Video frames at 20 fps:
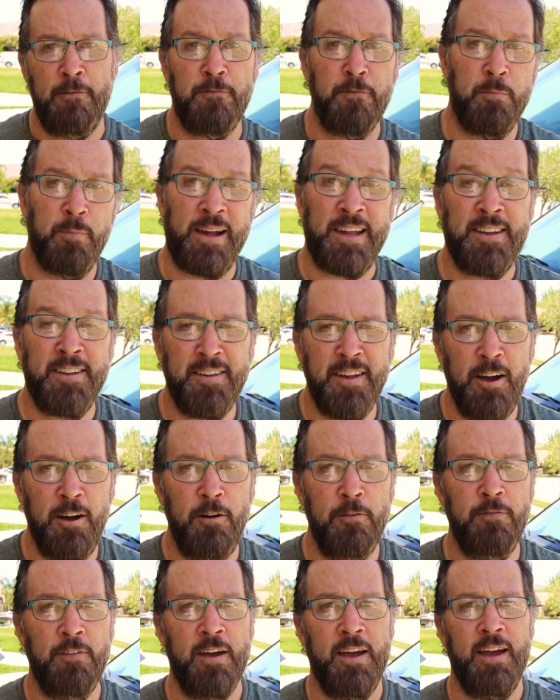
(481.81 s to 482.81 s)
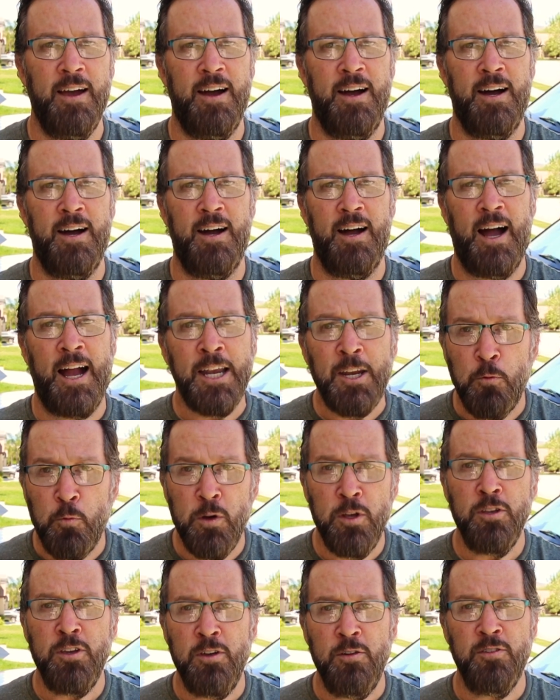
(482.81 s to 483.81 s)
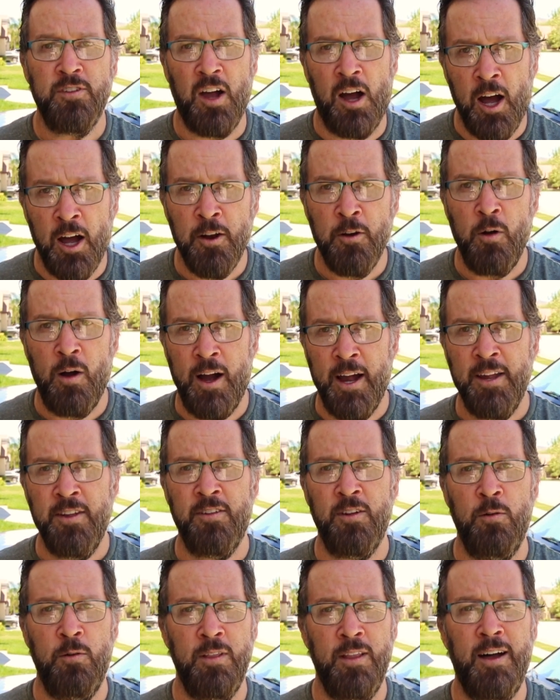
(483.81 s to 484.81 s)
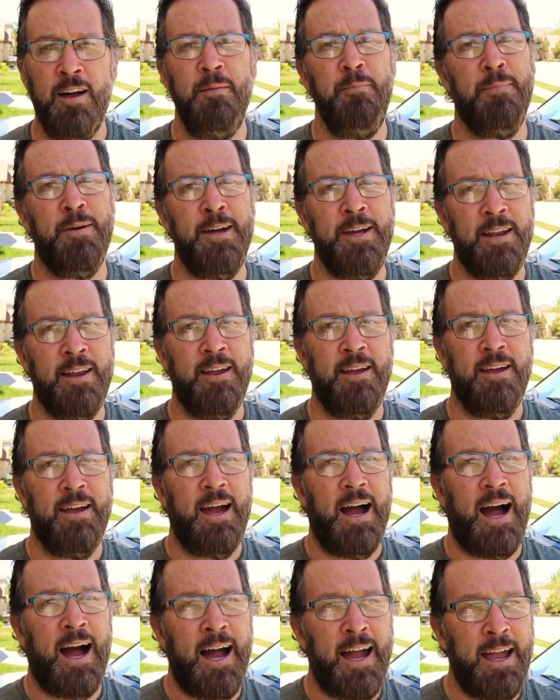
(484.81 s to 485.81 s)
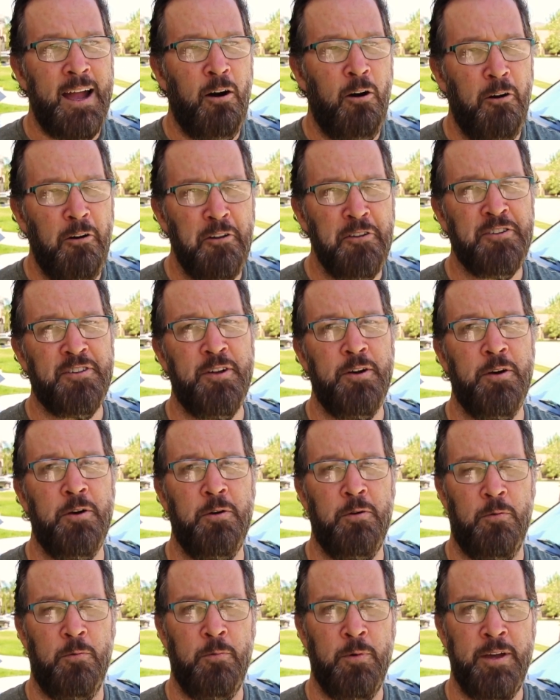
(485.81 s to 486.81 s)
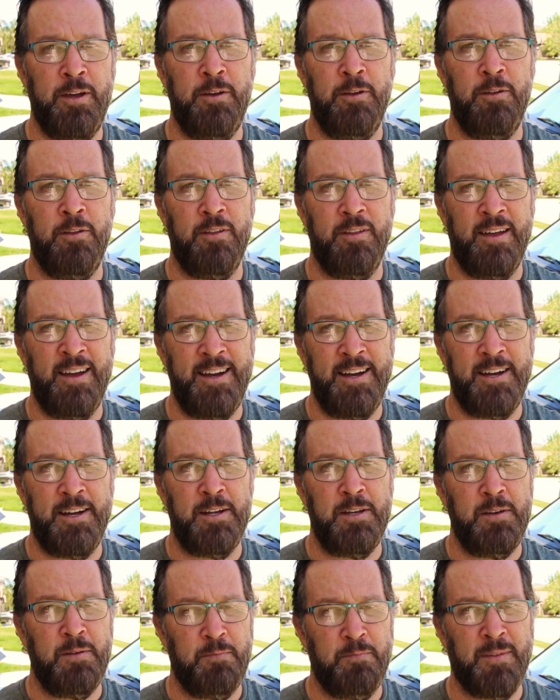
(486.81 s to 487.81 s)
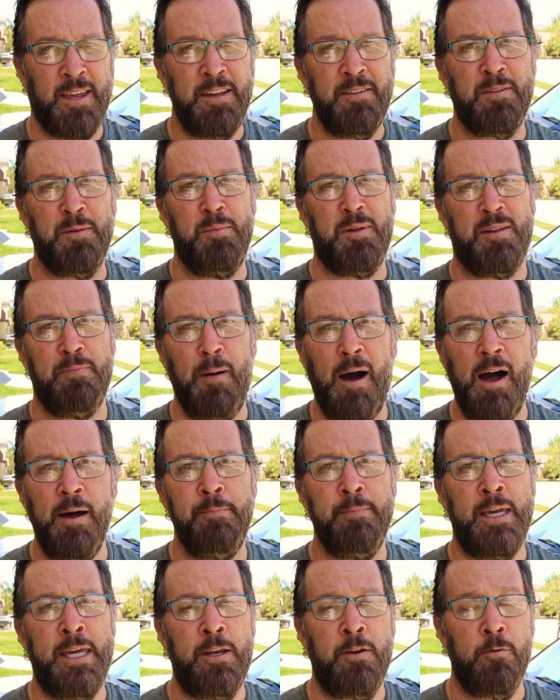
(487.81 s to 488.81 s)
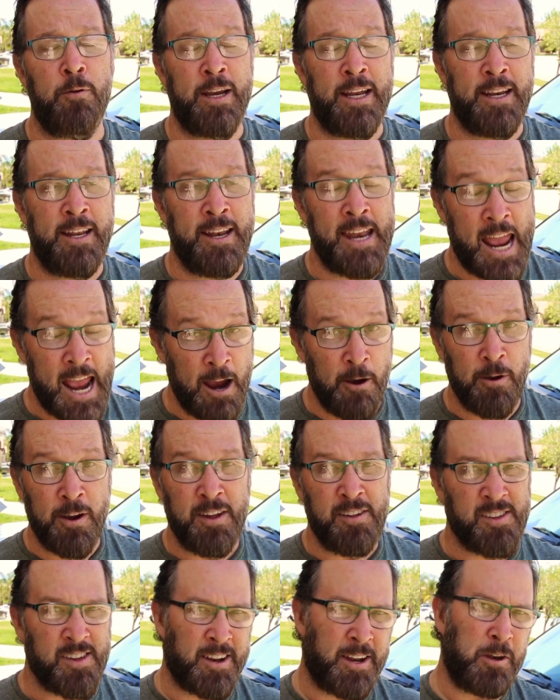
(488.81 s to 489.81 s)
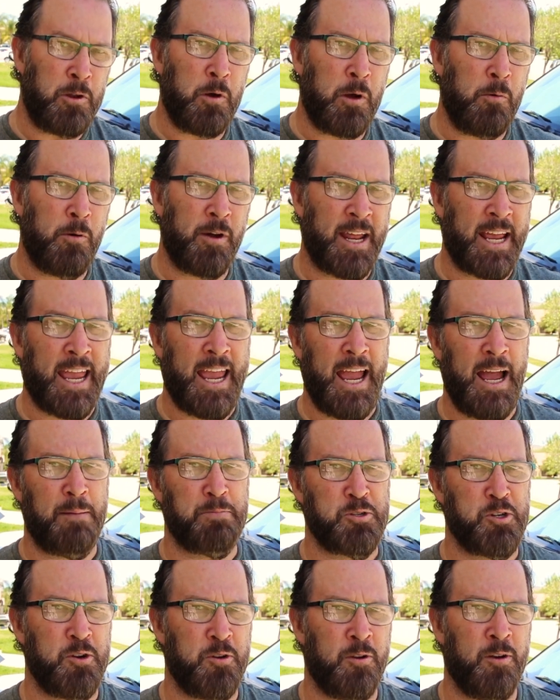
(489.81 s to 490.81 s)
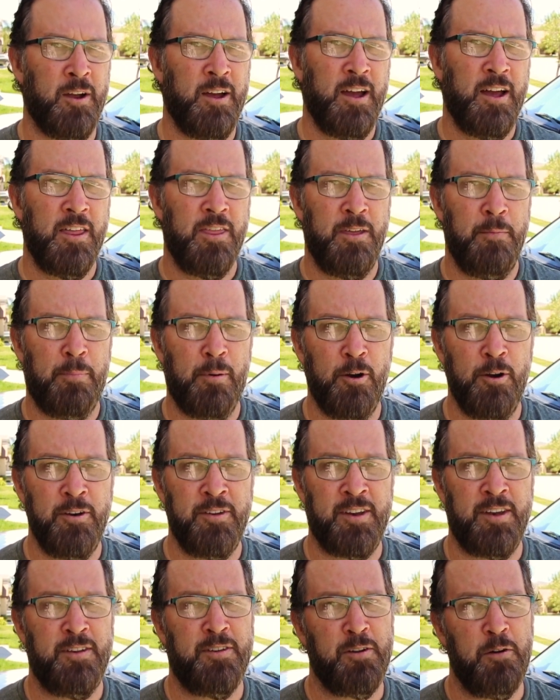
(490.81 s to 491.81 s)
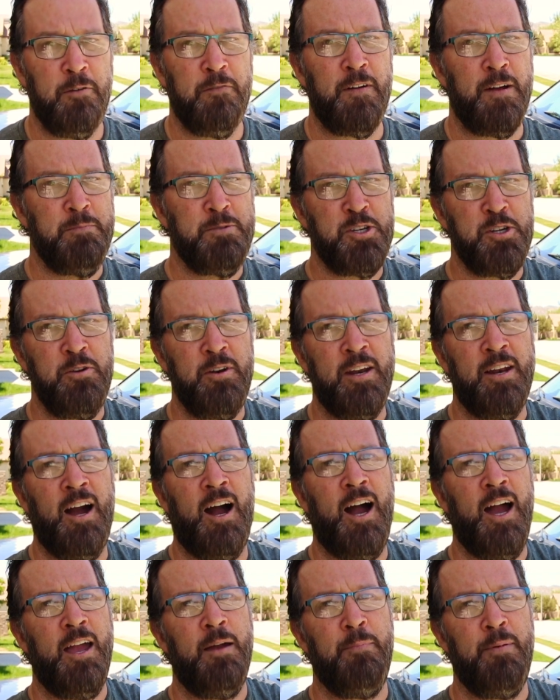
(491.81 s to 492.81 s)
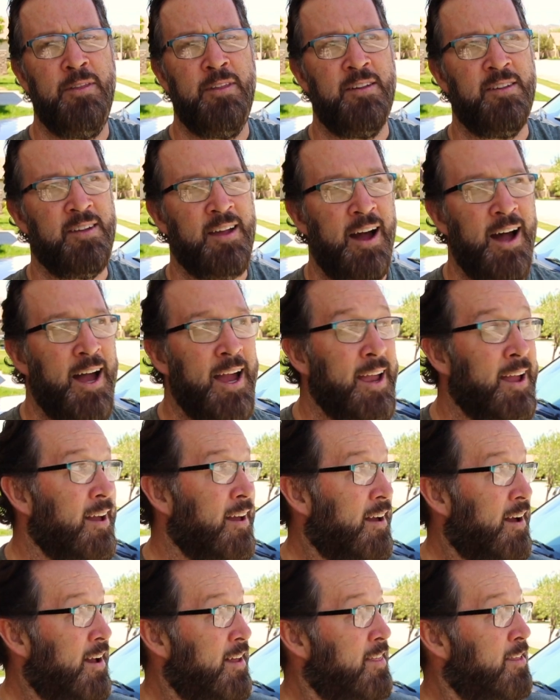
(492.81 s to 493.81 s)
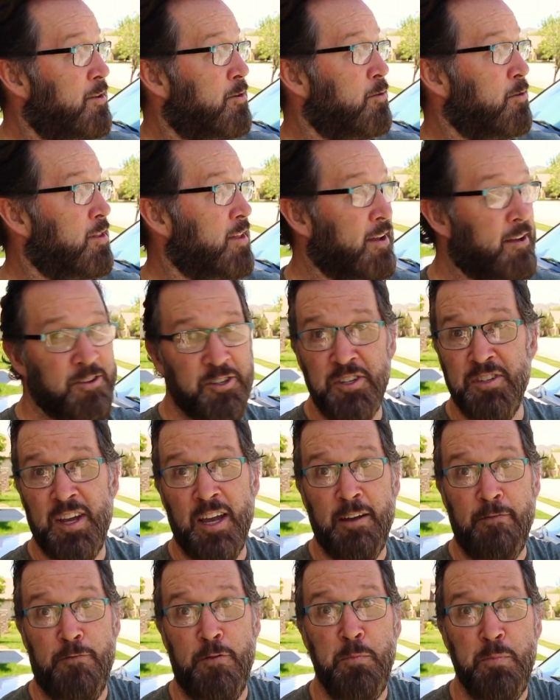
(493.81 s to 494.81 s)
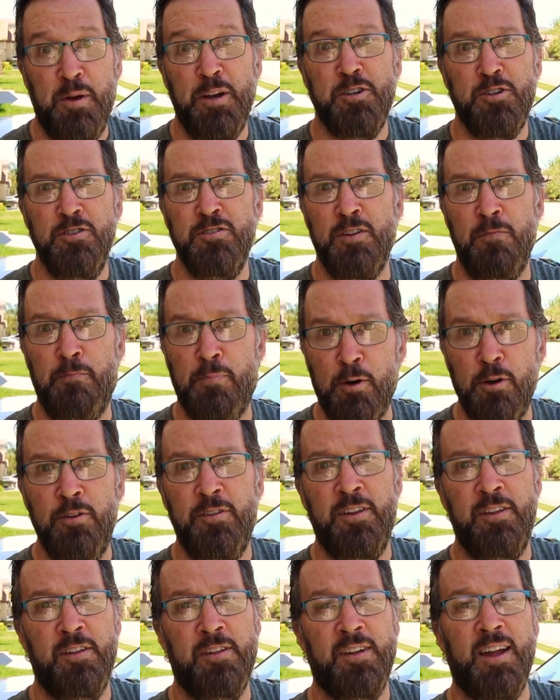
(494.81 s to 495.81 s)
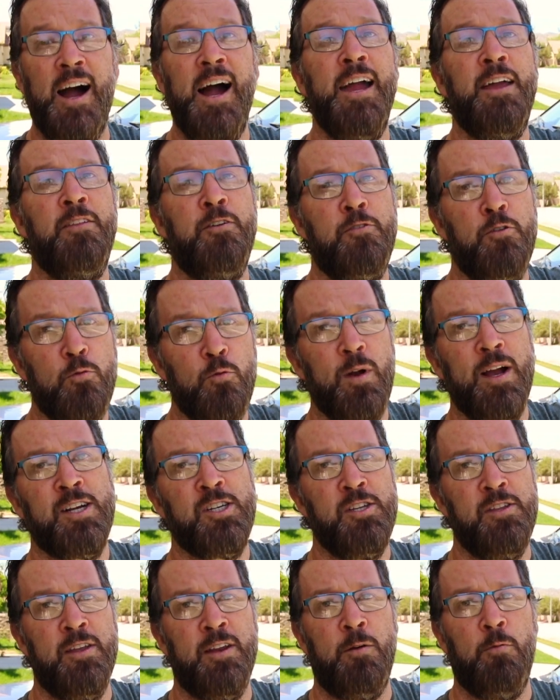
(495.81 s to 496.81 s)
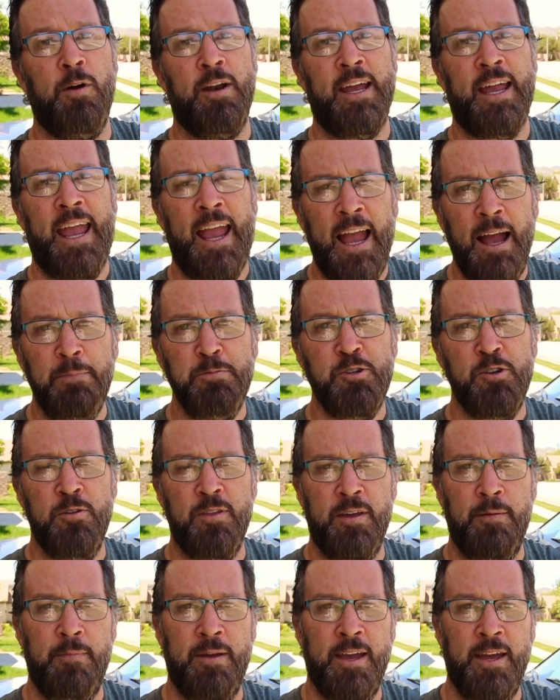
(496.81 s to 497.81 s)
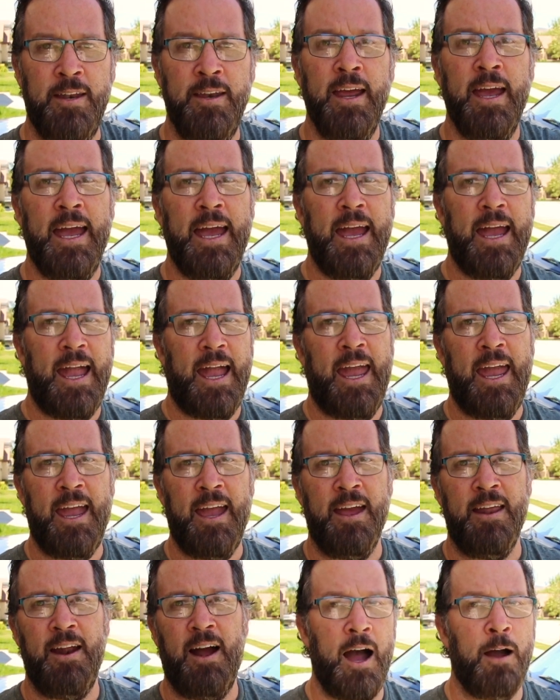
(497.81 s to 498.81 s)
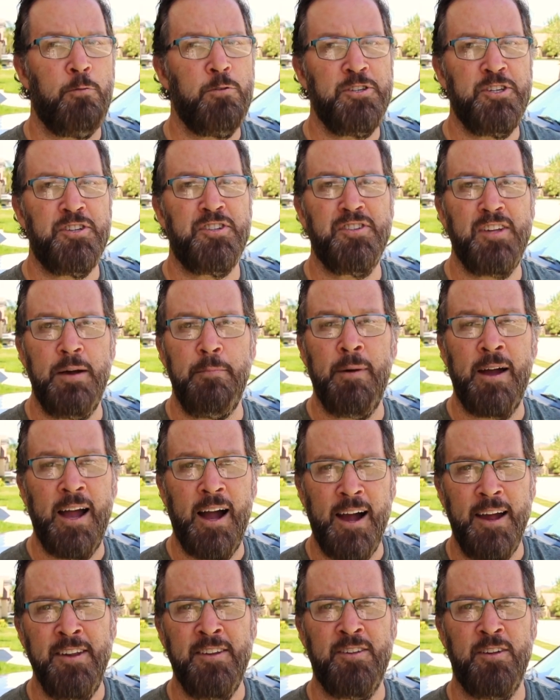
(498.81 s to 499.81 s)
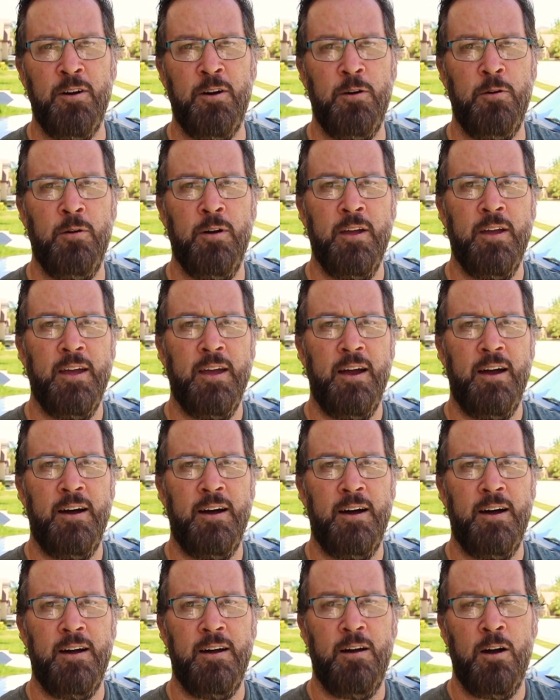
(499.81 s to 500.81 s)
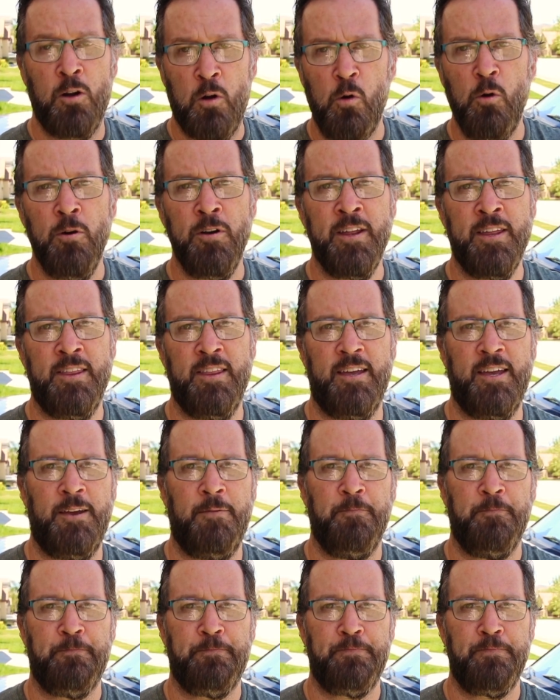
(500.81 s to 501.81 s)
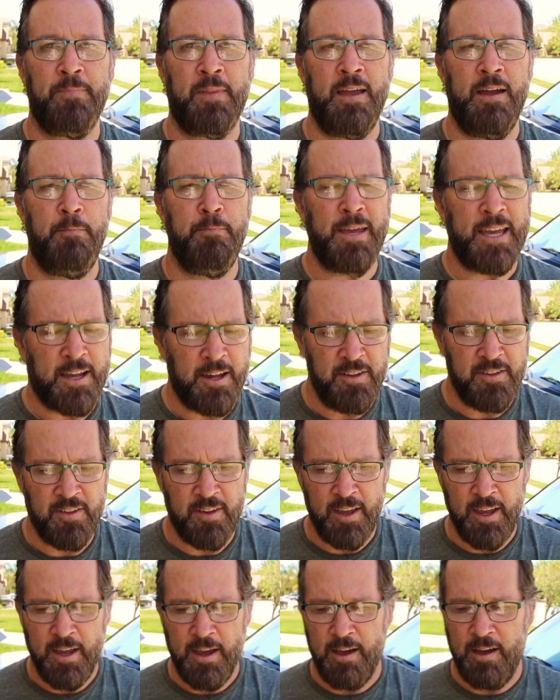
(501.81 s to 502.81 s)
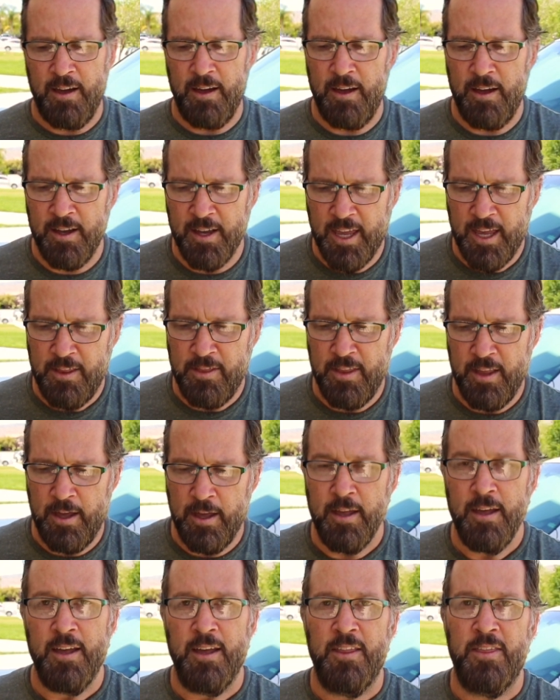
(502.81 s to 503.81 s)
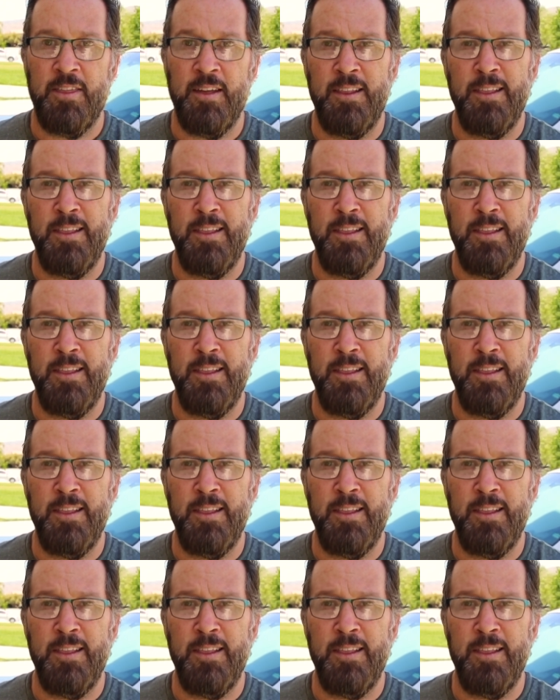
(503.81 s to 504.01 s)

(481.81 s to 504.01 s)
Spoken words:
for myself, I will use auto ISO a lot, but I also will get some spot metering in areas that I know I want to capture the birds in. So if I'm shooting high up in the sky, I'll just take a few pictures of birds in the sky in the direction that I want to capture them in, and I will just set my ISO accordingly. Because again, the